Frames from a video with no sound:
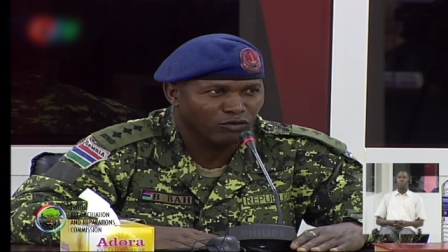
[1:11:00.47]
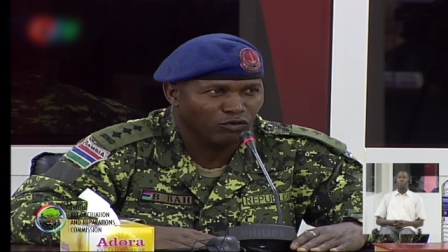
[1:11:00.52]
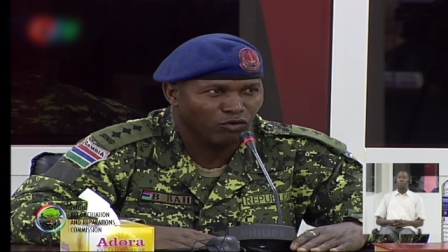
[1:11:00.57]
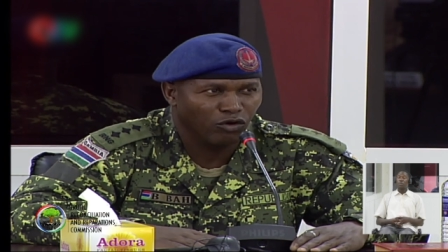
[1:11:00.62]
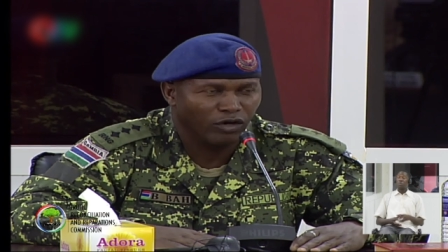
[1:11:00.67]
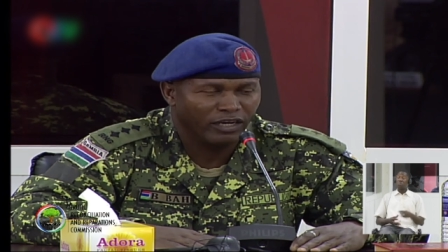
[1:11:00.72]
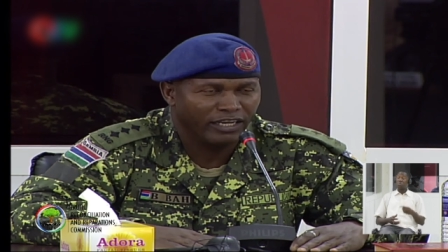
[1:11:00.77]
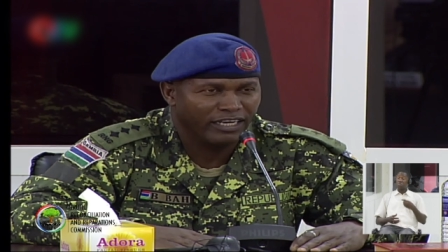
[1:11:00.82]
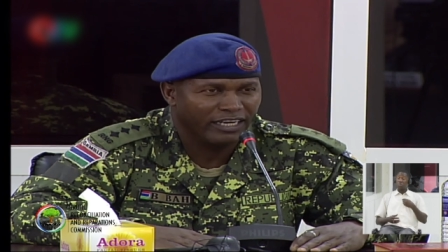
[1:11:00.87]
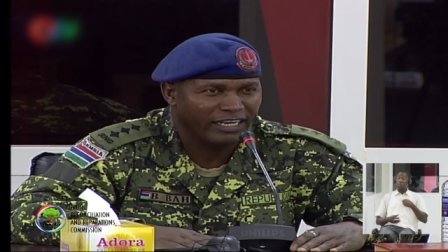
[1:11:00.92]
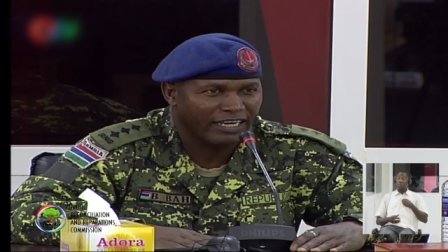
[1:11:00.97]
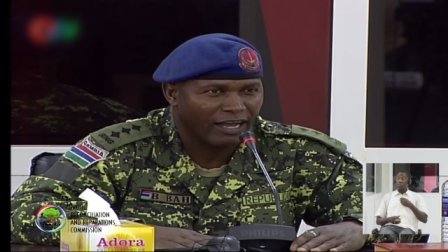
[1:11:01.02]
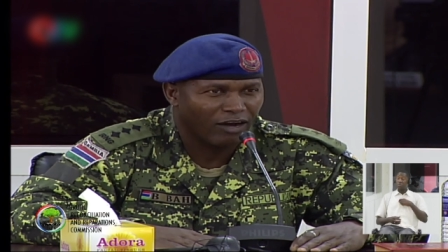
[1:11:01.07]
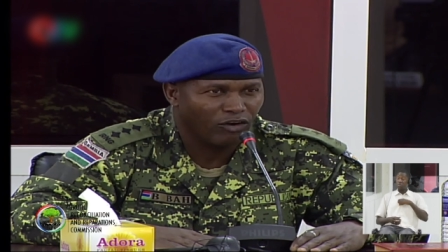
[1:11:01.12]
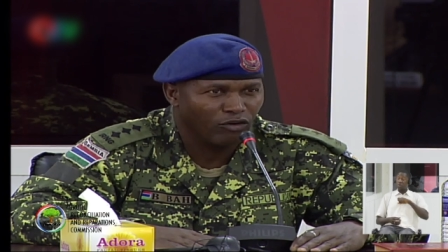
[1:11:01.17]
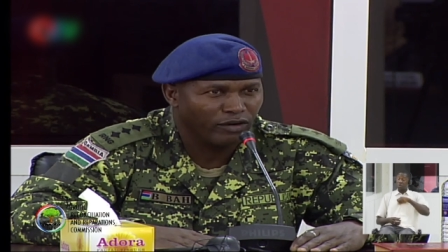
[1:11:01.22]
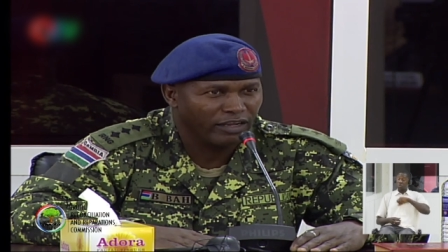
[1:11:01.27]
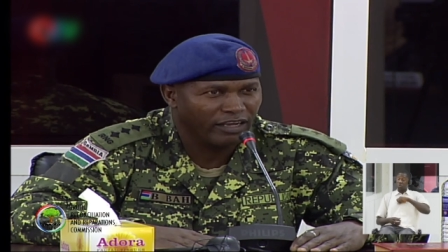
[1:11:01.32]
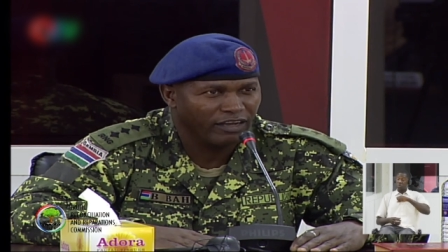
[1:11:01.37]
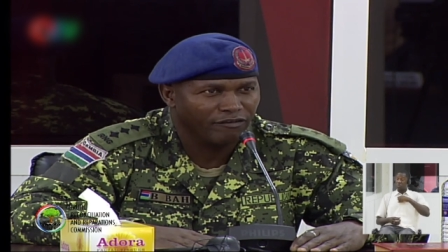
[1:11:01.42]
going
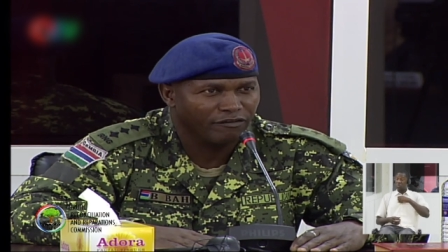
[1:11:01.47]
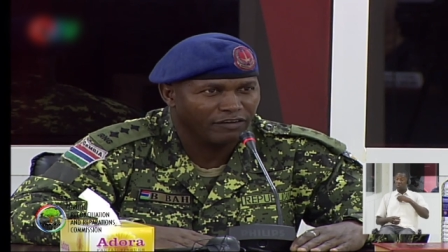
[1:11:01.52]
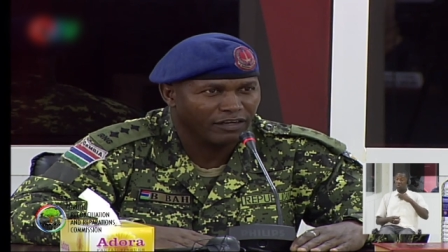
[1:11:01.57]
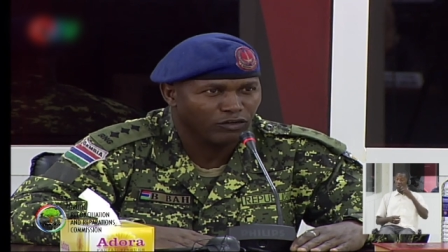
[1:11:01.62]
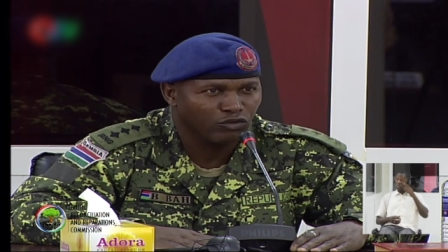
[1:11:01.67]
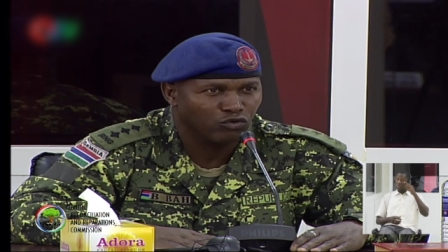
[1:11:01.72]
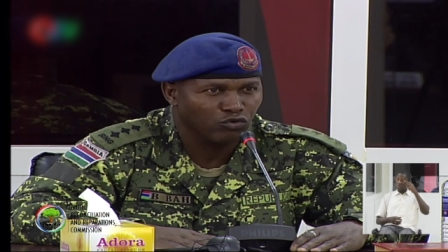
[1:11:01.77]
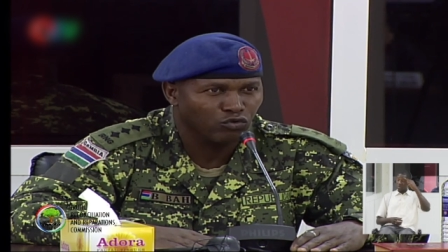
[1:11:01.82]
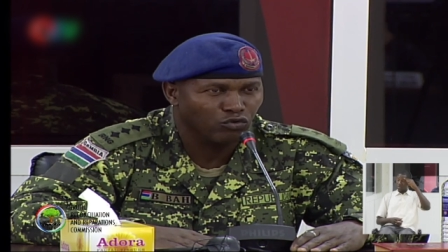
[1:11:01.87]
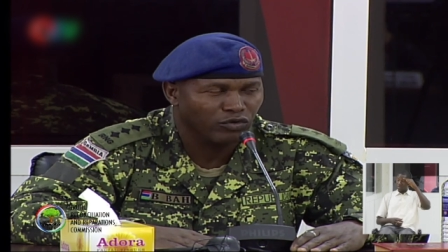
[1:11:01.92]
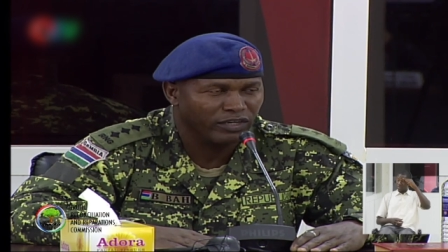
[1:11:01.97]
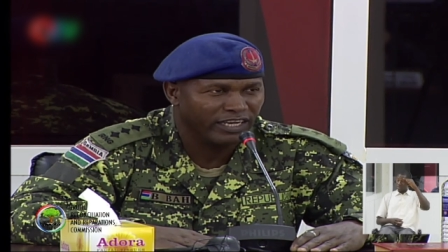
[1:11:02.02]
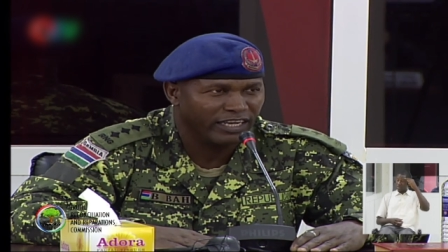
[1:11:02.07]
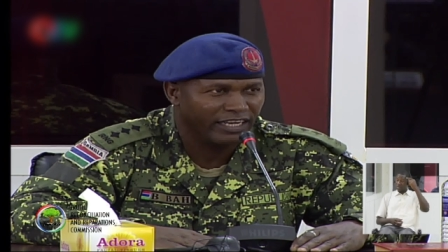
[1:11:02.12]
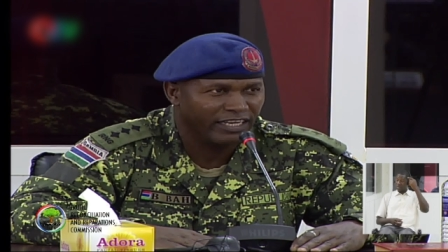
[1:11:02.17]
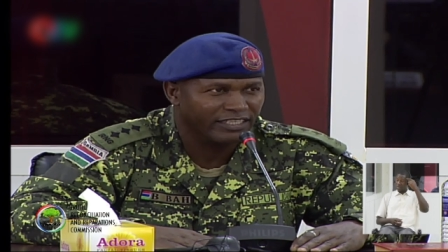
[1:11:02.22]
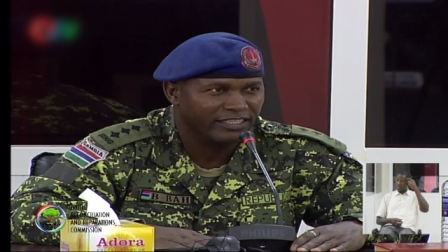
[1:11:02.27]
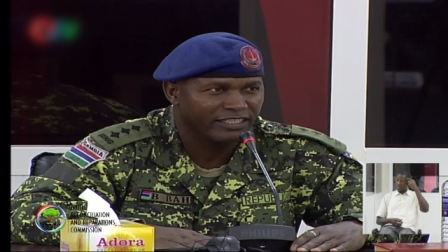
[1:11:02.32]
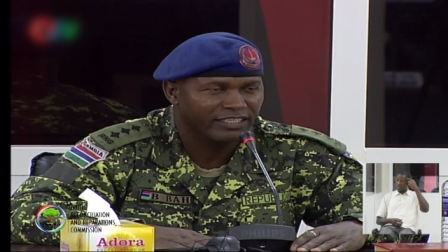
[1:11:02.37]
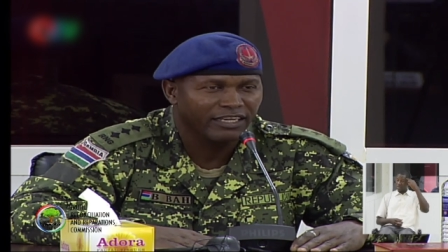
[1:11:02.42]
around every 2
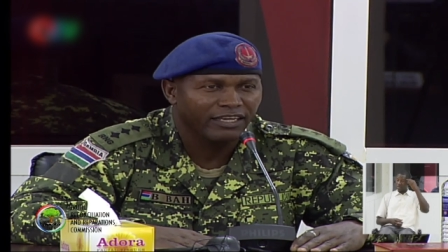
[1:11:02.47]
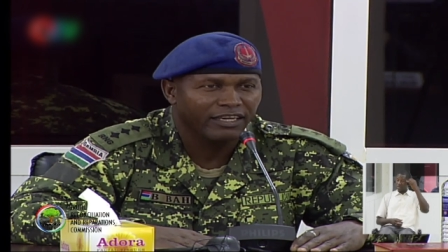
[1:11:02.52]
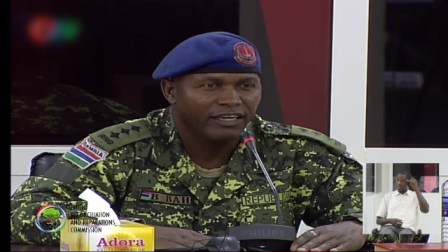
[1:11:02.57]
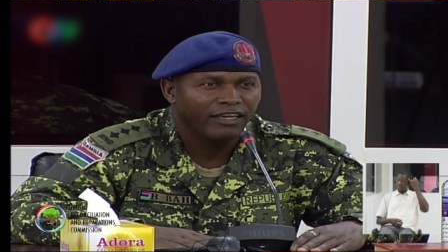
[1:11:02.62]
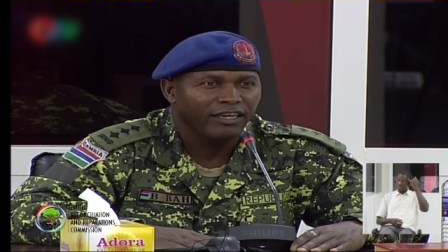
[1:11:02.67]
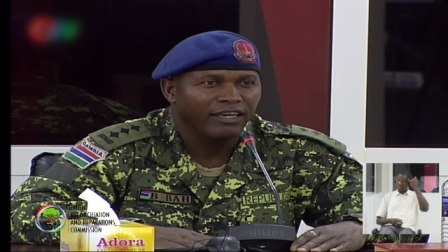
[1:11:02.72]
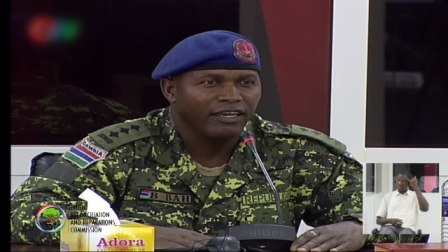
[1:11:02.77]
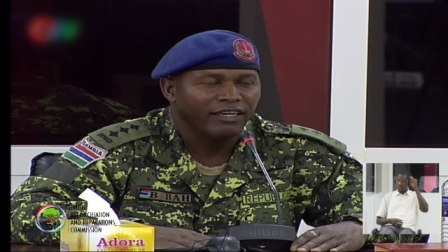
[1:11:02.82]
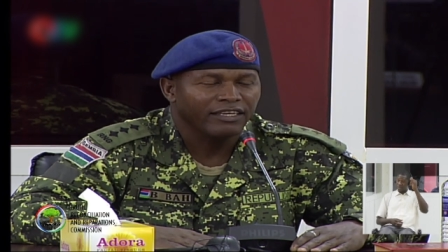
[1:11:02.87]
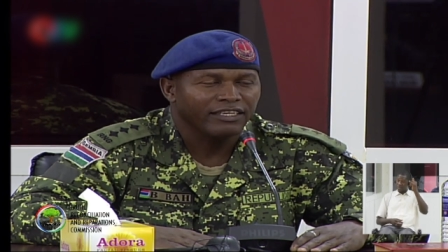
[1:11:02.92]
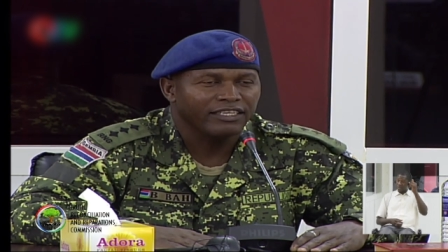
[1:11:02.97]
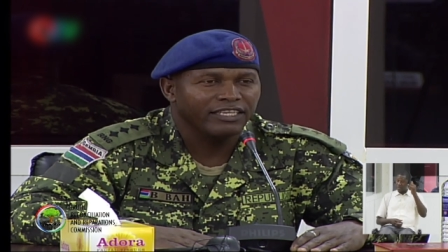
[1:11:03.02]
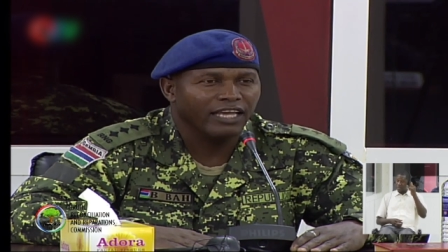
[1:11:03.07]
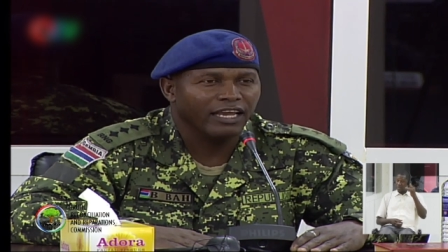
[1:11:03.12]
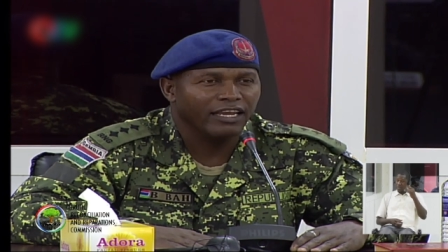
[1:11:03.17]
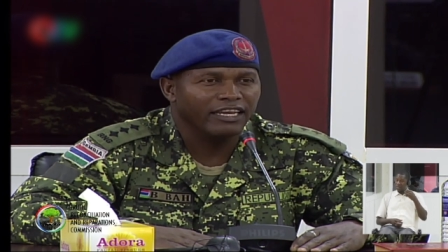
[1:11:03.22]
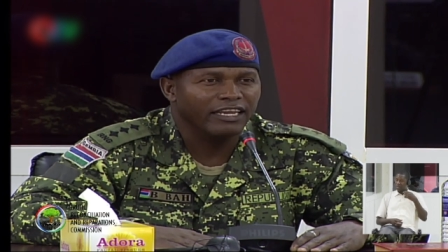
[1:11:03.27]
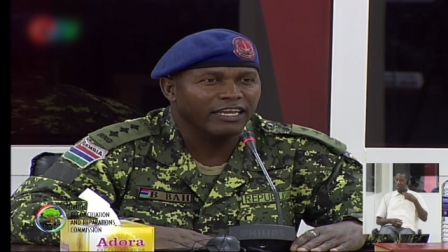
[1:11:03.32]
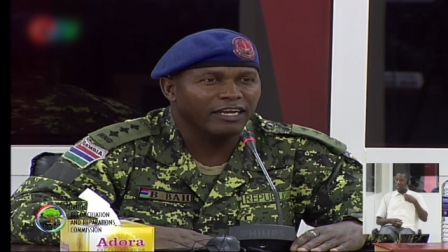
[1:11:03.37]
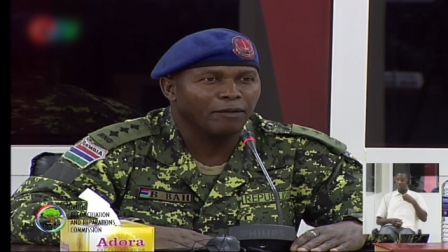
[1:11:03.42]
days,
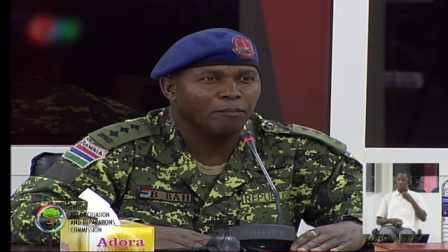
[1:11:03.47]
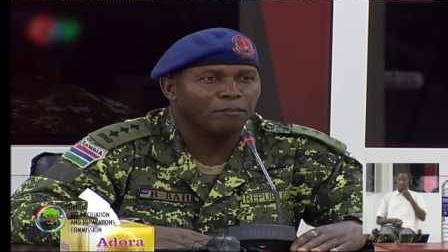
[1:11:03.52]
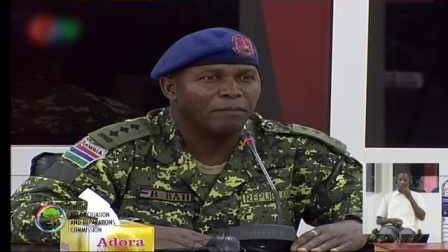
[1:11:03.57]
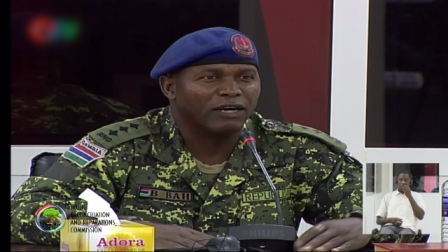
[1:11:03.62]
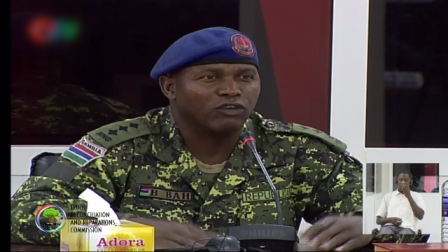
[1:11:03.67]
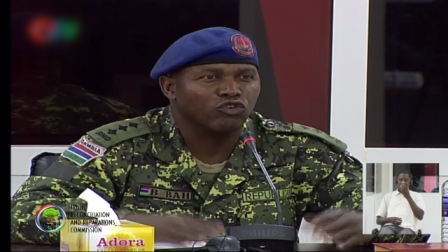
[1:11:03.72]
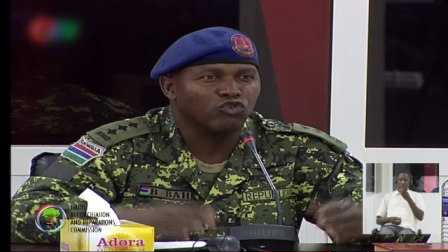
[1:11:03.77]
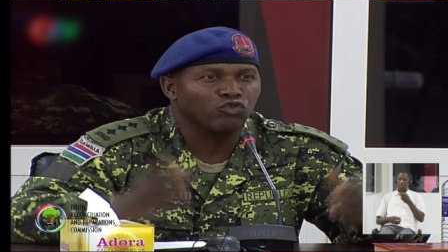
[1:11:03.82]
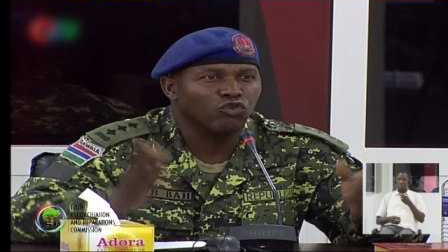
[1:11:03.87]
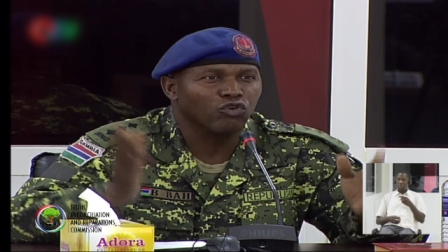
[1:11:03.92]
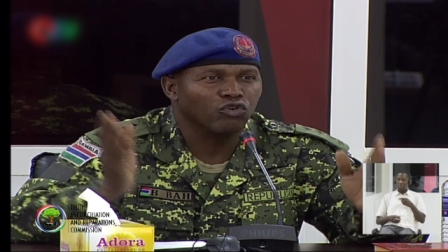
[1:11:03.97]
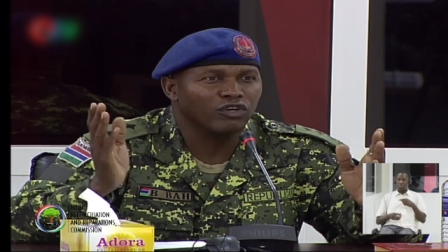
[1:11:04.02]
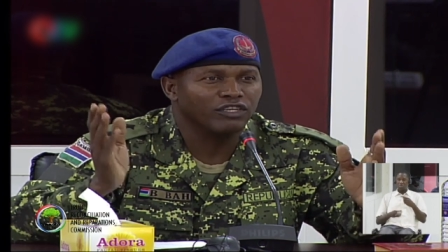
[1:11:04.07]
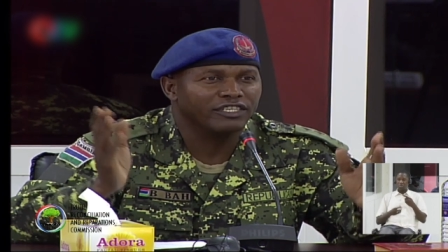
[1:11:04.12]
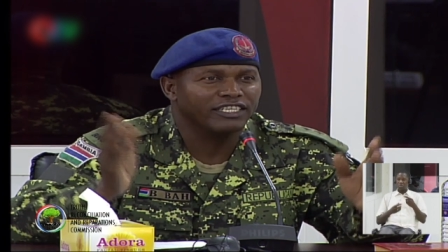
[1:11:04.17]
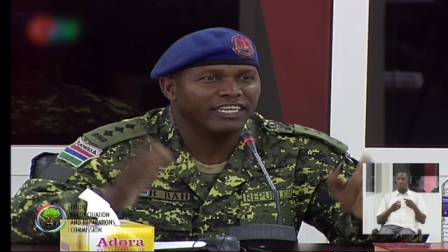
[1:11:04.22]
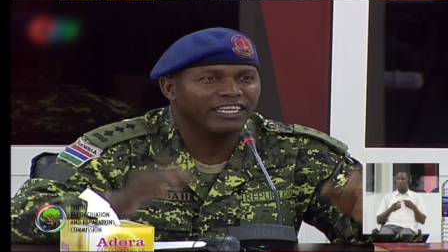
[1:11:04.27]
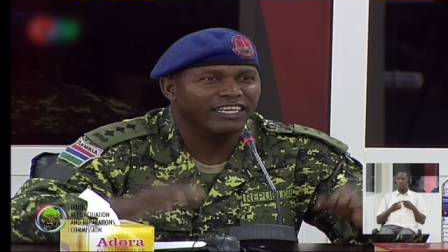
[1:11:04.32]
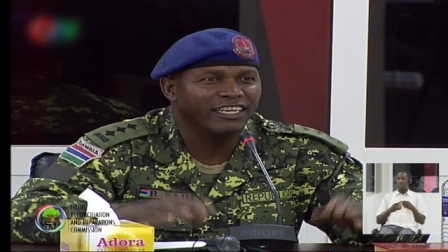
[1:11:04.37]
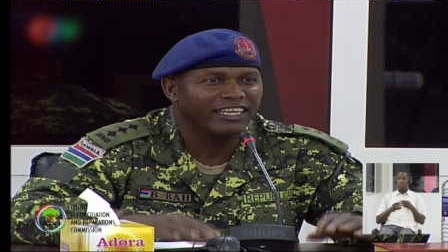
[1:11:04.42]
sending
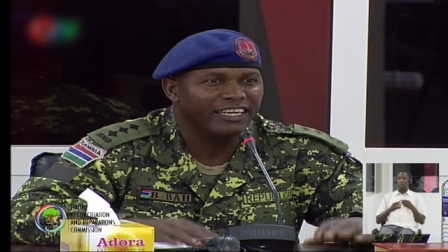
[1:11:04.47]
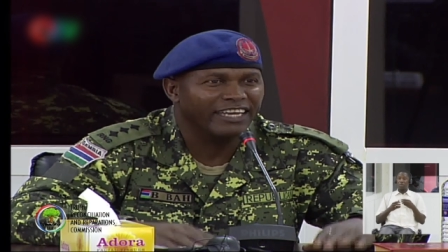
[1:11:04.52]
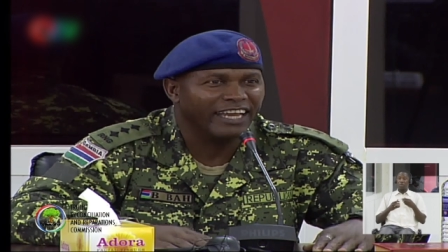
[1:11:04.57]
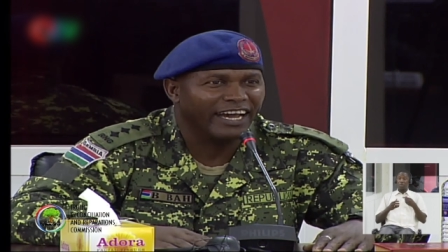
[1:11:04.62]
patrols in the